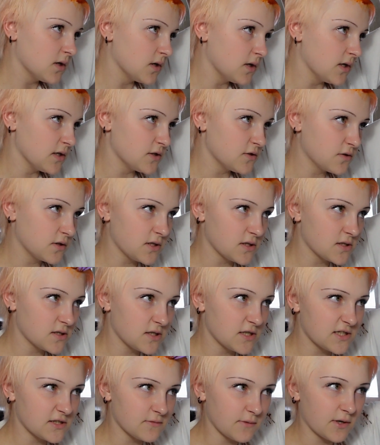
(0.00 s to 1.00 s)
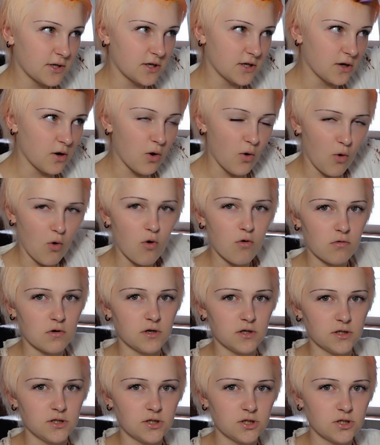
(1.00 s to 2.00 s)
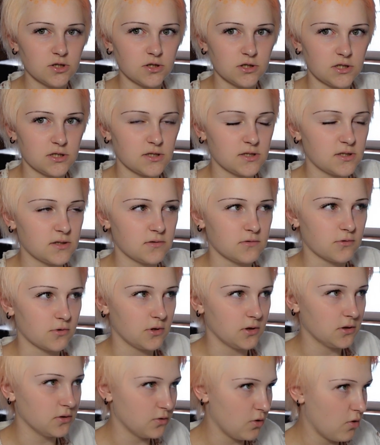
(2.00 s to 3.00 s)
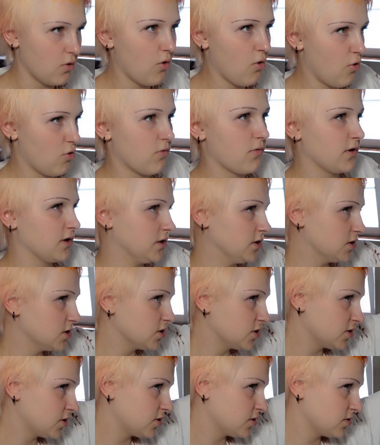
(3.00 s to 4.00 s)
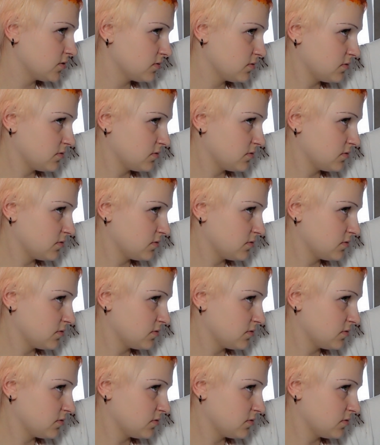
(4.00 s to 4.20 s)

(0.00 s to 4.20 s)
As you can see, it's very orange. It's orange.